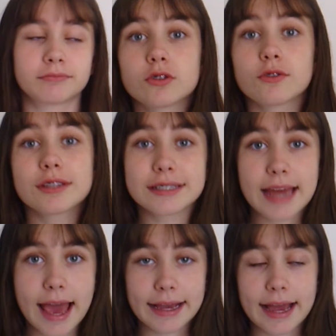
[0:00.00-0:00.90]
So this
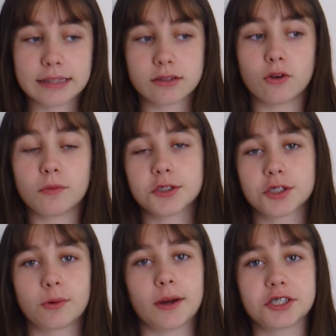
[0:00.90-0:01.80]
tag has a whole bunch of
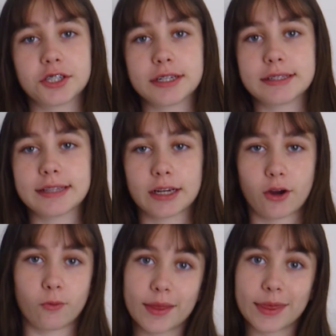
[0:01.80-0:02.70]
questions that go
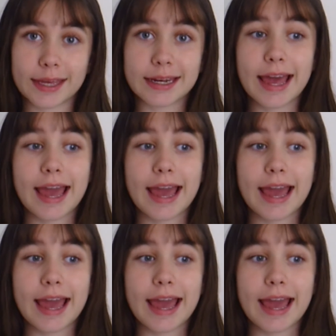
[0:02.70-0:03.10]
with it,